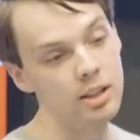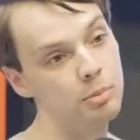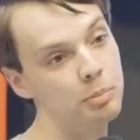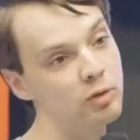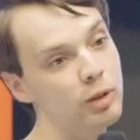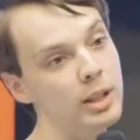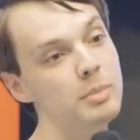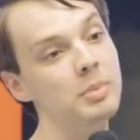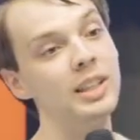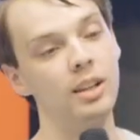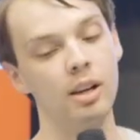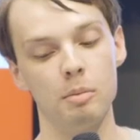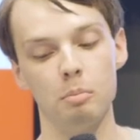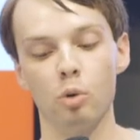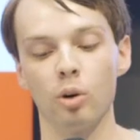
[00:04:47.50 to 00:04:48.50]
as we
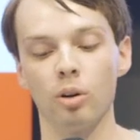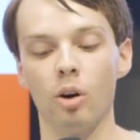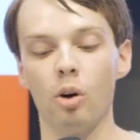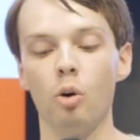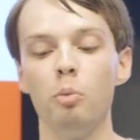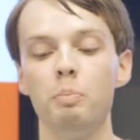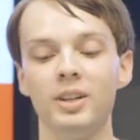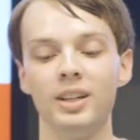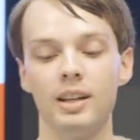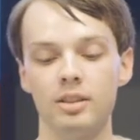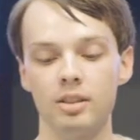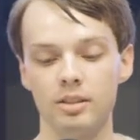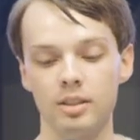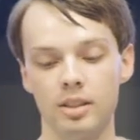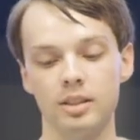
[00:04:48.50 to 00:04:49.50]
become more open as
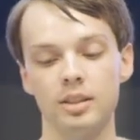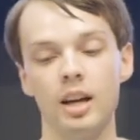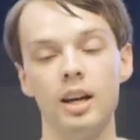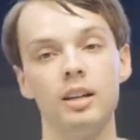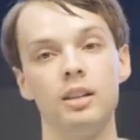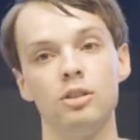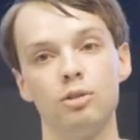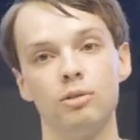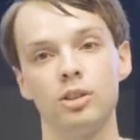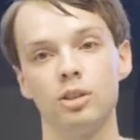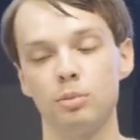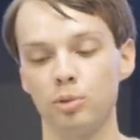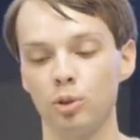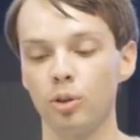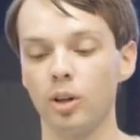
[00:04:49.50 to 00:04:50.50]
a society to
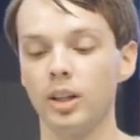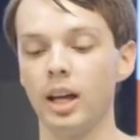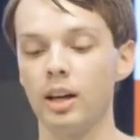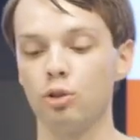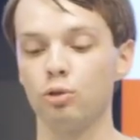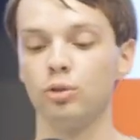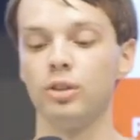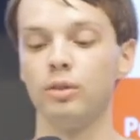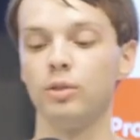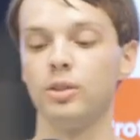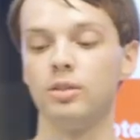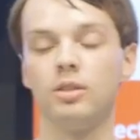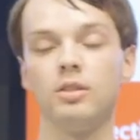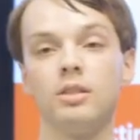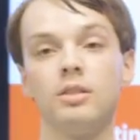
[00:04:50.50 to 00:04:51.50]
exploring natural
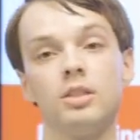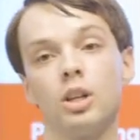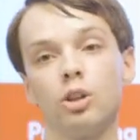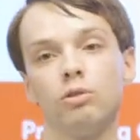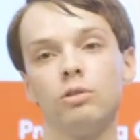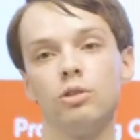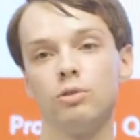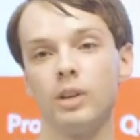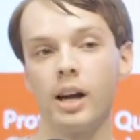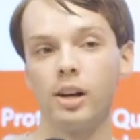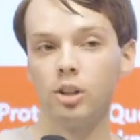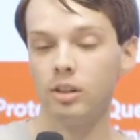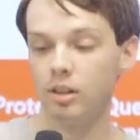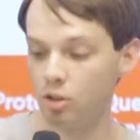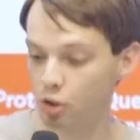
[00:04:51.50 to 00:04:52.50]
differences in sexual
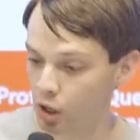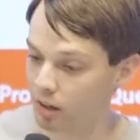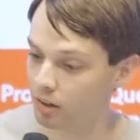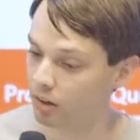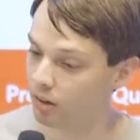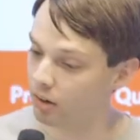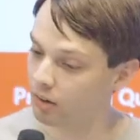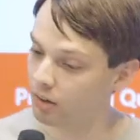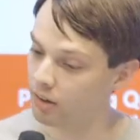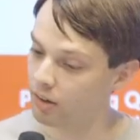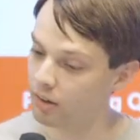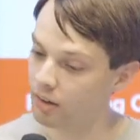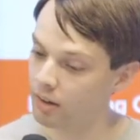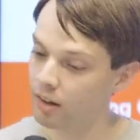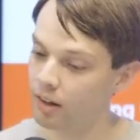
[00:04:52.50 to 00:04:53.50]
attraction and gender.
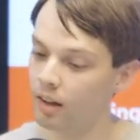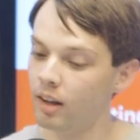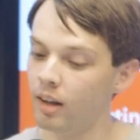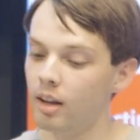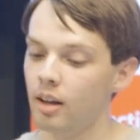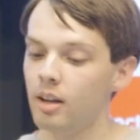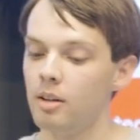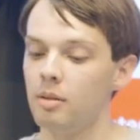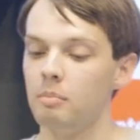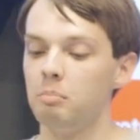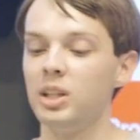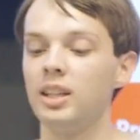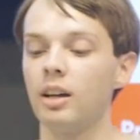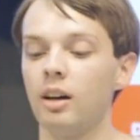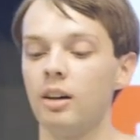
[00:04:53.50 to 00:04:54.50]

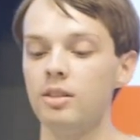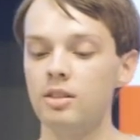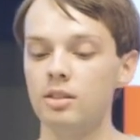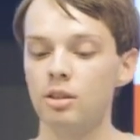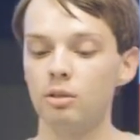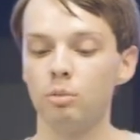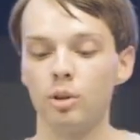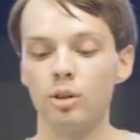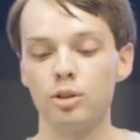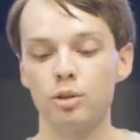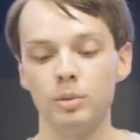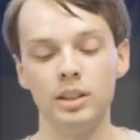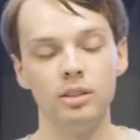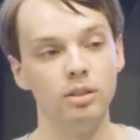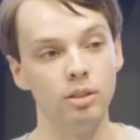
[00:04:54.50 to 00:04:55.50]
Because the words
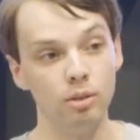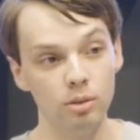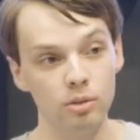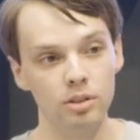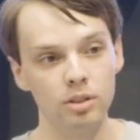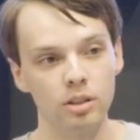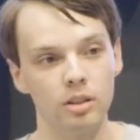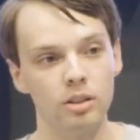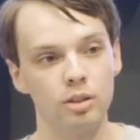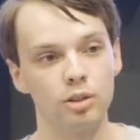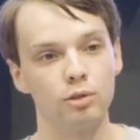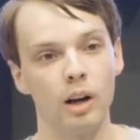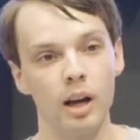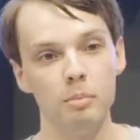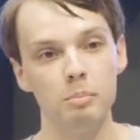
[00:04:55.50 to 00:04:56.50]
we use to
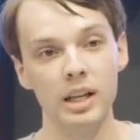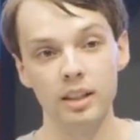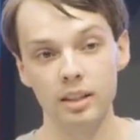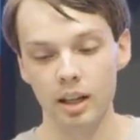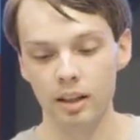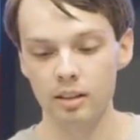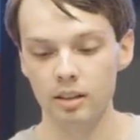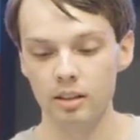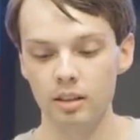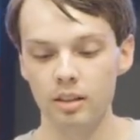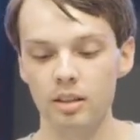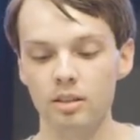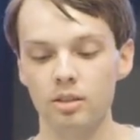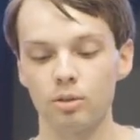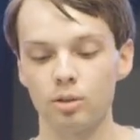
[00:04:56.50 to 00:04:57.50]
describe many
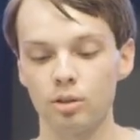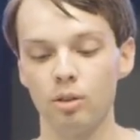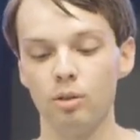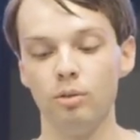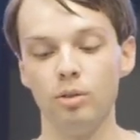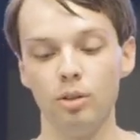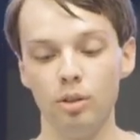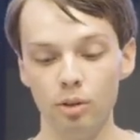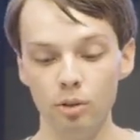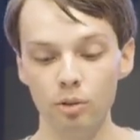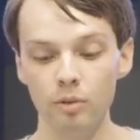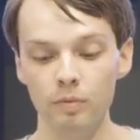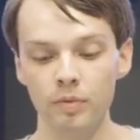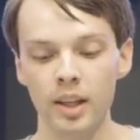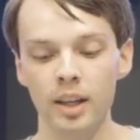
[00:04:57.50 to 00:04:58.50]
identities are so
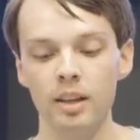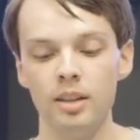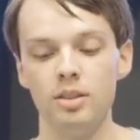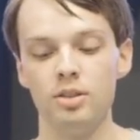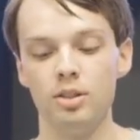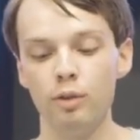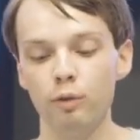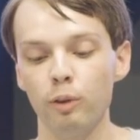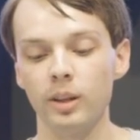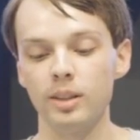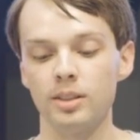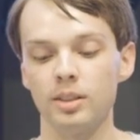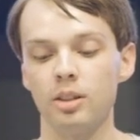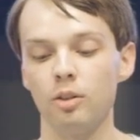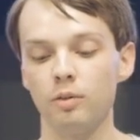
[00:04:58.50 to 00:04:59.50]
new, differing
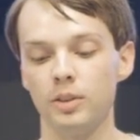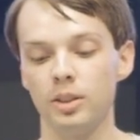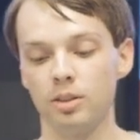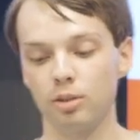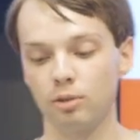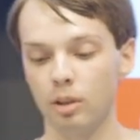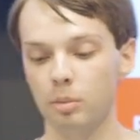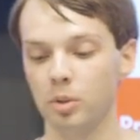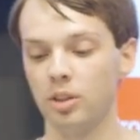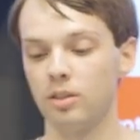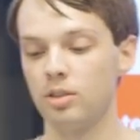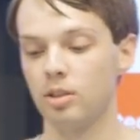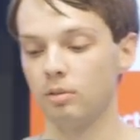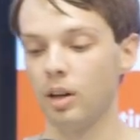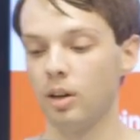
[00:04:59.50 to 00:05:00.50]

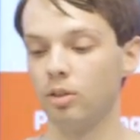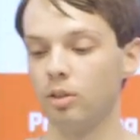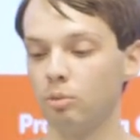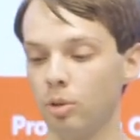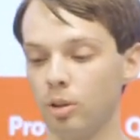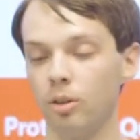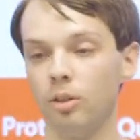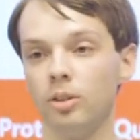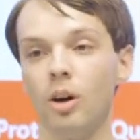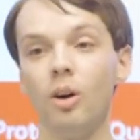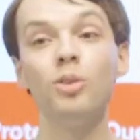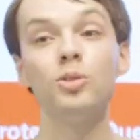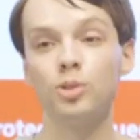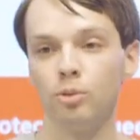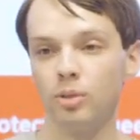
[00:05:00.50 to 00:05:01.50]
self-descriptions around the world
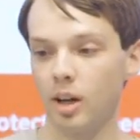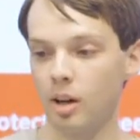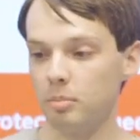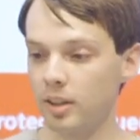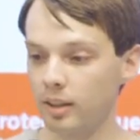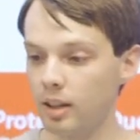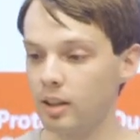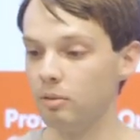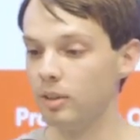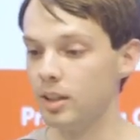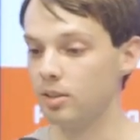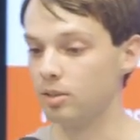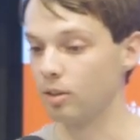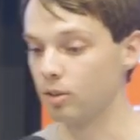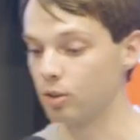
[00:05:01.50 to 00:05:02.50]
also complicate
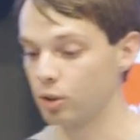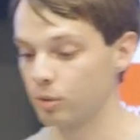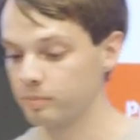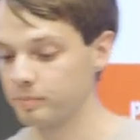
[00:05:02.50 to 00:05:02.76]
research.